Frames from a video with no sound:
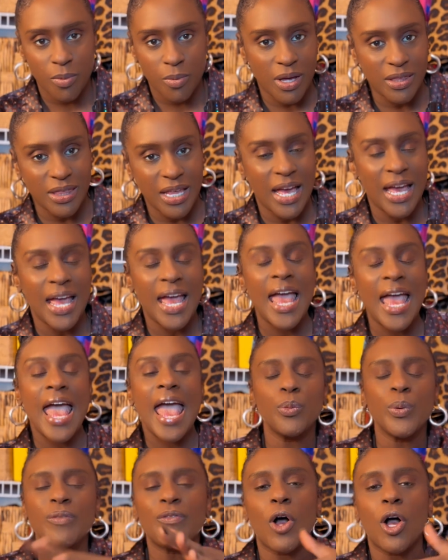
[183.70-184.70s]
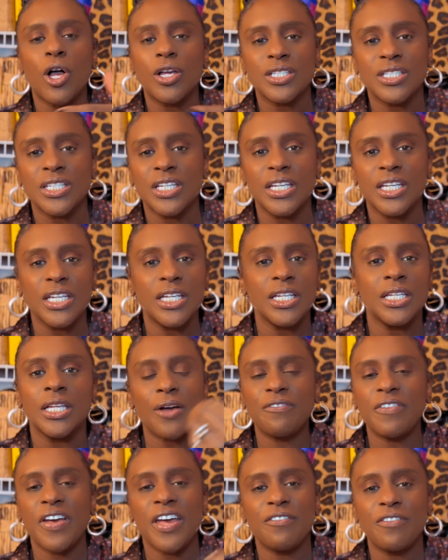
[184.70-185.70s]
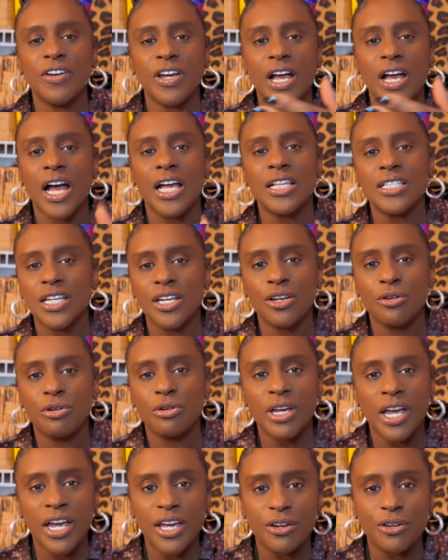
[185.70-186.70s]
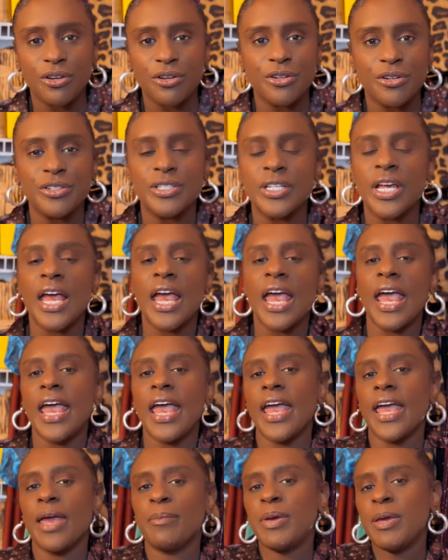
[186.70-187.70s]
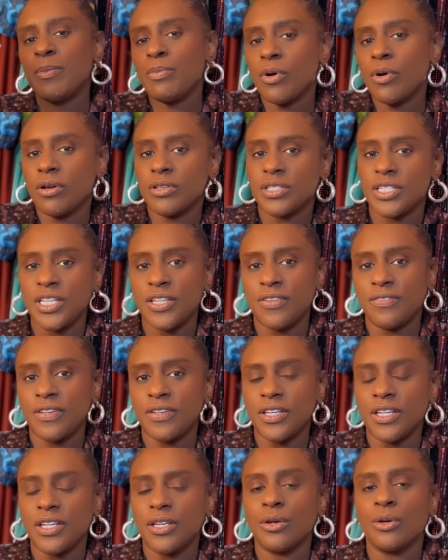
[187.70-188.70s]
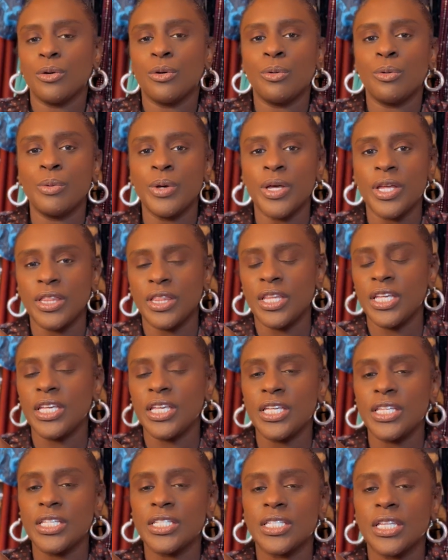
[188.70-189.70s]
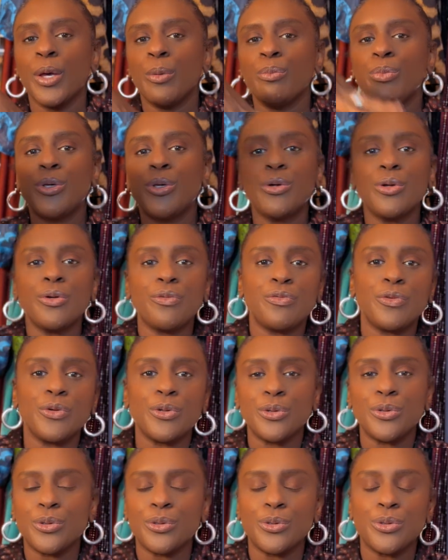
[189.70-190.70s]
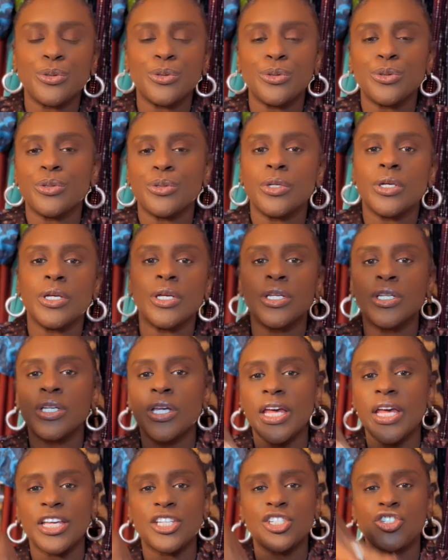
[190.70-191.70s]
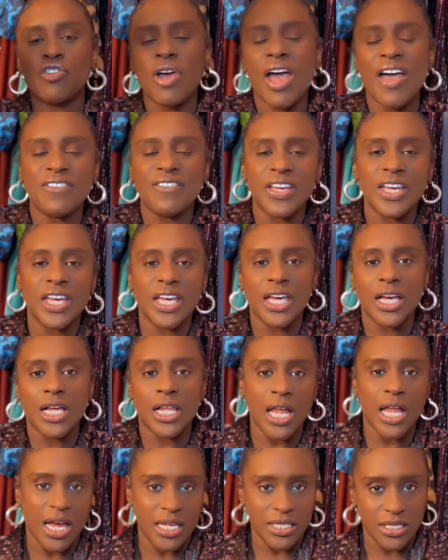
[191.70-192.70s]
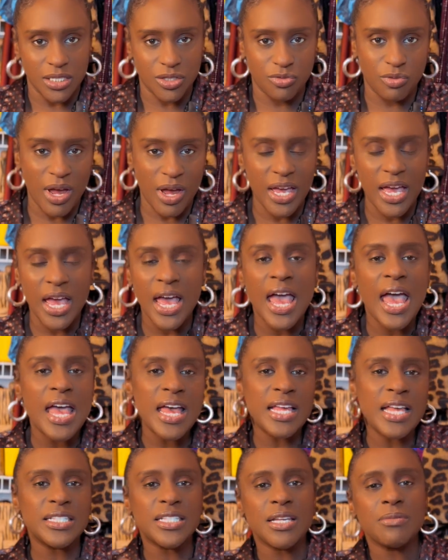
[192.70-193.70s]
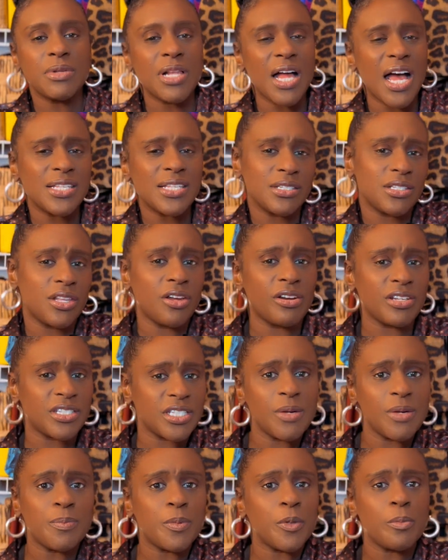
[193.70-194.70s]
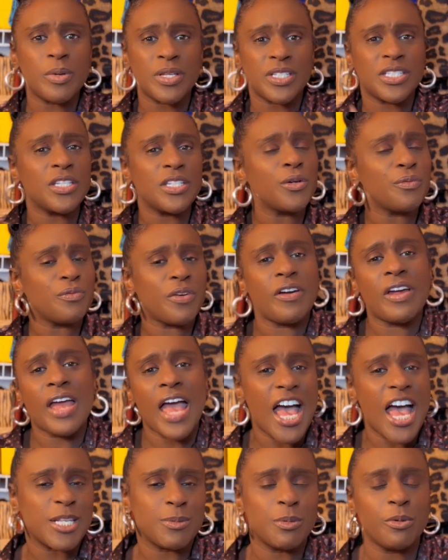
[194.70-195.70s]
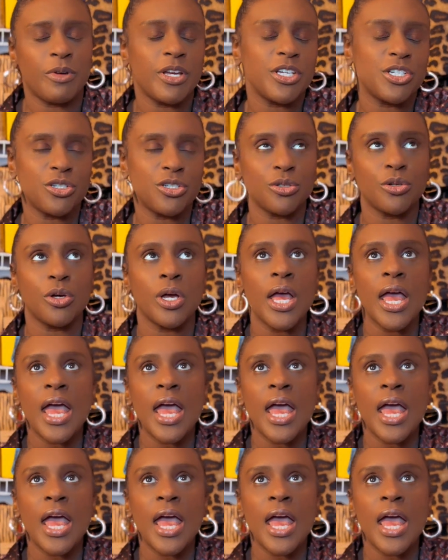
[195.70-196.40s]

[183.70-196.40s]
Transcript: about that. We've all seen our favorite content creators and people on TV with these beautiful, extravagant closets, right? And some closets that are simple but still very aspirational.